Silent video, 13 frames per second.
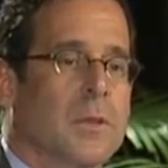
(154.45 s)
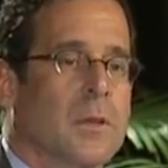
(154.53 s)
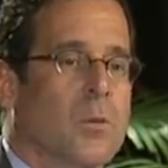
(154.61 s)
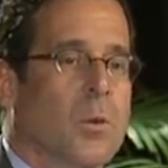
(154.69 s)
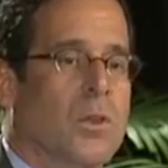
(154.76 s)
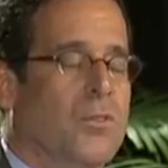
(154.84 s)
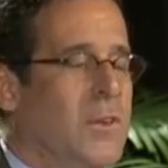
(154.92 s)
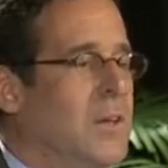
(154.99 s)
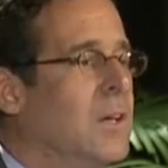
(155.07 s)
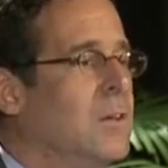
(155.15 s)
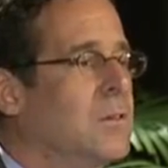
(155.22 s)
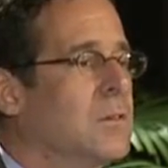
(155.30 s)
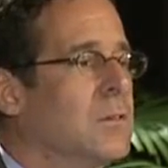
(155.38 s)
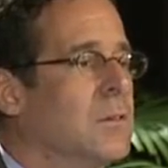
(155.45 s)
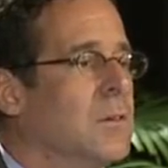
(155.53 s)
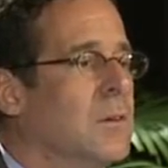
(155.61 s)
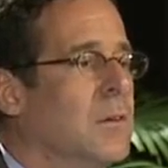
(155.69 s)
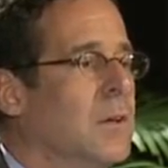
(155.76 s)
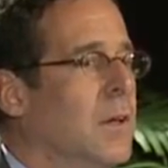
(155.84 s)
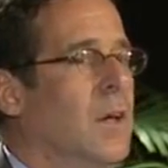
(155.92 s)
with Phoenix
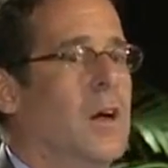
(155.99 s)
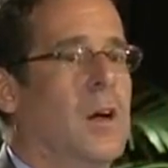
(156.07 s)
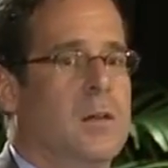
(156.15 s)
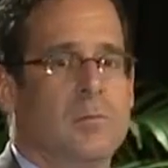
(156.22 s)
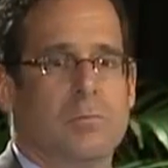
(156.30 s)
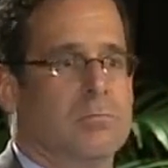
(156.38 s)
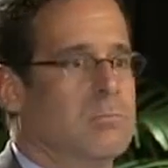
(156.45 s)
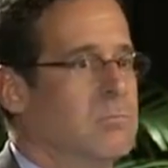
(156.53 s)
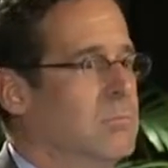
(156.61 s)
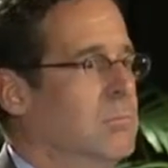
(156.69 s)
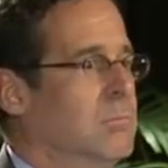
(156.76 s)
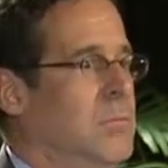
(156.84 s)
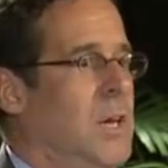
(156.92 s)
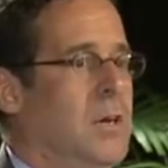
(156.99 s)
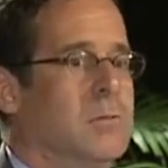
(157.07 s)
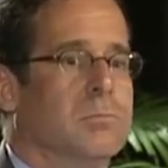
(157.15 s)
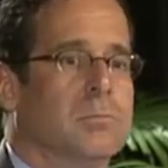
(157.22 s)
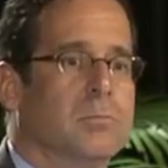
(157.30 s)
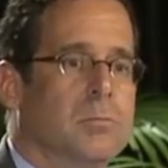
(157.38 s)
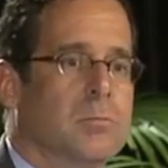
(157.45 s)
on, you know,
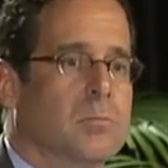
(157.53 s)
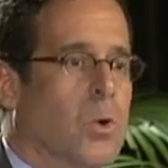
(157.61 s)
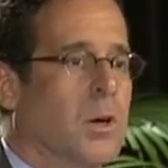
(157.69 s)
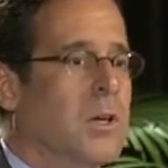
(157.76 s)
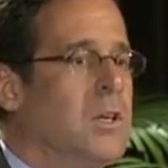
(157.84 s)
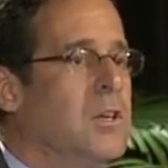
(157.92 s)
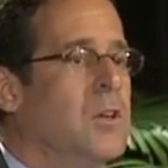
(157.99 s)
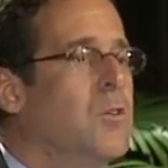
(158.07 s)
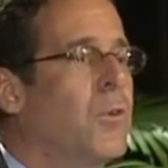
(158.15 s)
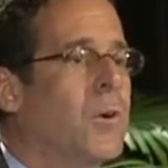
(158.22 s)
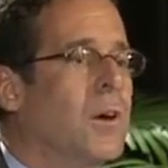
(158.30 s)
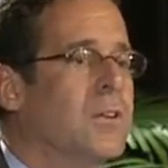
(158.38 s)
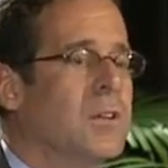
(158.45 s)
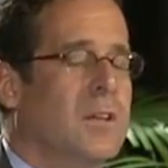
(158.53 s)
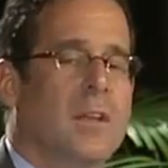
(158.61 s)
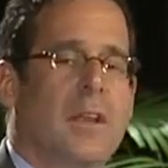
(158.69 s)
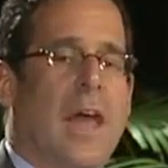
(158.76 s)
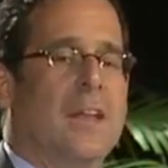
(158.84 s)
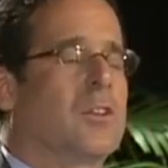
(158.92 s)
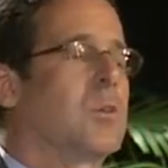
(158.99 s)
what can you do for us? And
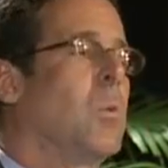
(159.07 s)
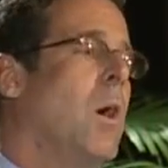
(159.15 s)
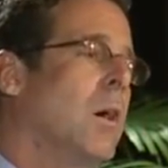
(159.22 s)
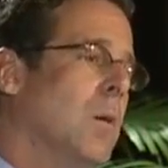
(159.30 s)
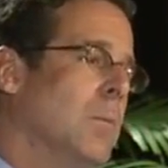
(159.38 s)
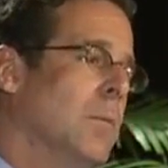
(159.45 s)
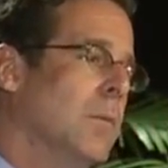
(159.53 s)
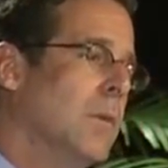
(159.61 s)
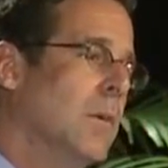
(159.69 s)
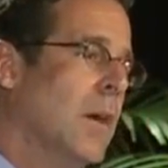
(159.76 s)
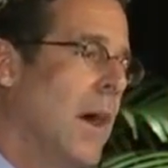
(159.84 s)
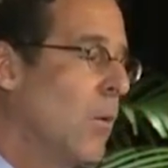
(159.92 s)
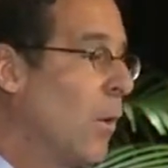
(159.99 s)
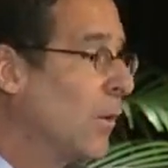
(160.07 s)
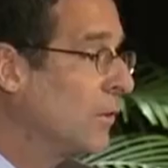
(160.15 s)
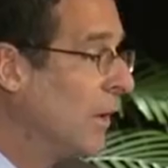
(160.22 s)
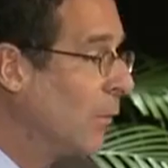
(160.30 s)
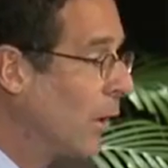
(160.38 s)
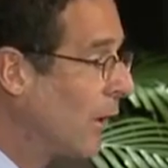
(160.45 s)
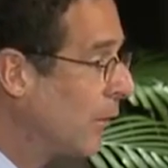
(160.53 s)
that swung them. I won't
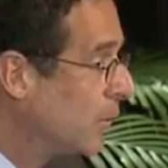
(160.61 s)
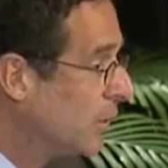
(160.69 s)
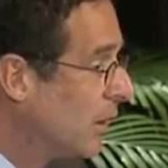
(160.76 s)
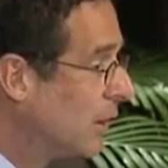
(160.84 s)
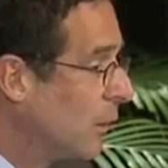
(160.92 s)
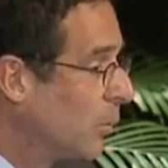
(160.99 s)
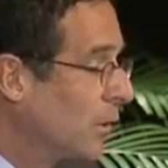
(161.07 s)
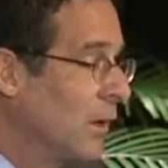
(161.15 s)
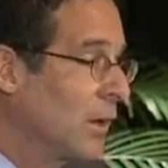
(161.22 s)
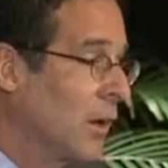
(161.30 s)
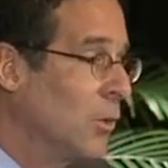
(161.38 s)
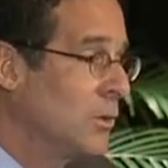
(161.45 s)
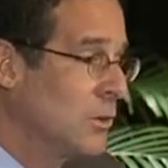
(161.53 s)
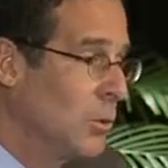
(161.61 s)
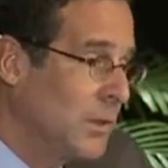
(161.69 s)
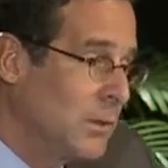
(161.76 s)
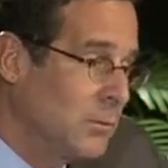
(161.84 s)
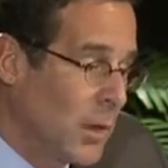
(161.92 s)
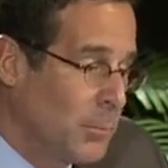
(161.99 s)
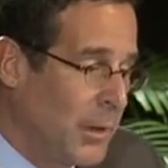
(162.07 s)
say what other city they were going to go to, but
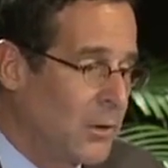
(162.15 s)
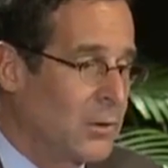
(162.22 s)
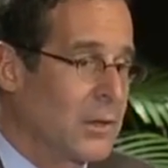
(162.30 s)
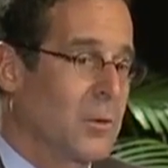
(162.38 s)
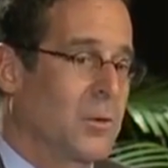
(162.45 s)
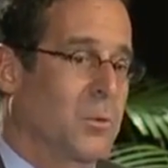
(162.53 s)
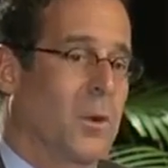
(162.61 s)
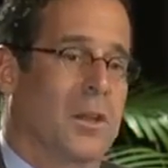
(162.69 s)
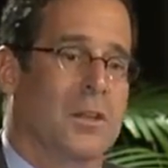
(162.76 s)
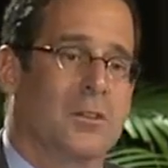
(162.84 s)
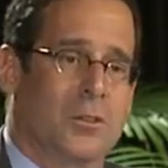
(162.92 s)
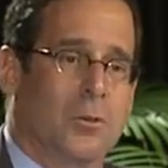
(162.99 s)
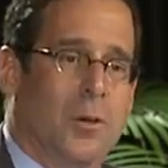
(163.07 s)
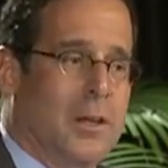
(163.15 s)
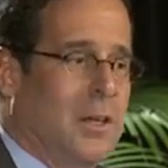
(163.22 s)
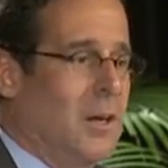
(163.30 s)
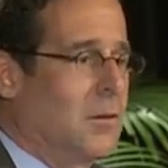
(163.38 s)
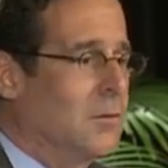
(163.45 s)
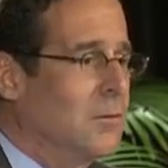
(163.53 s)
apparently it was one of these two right here.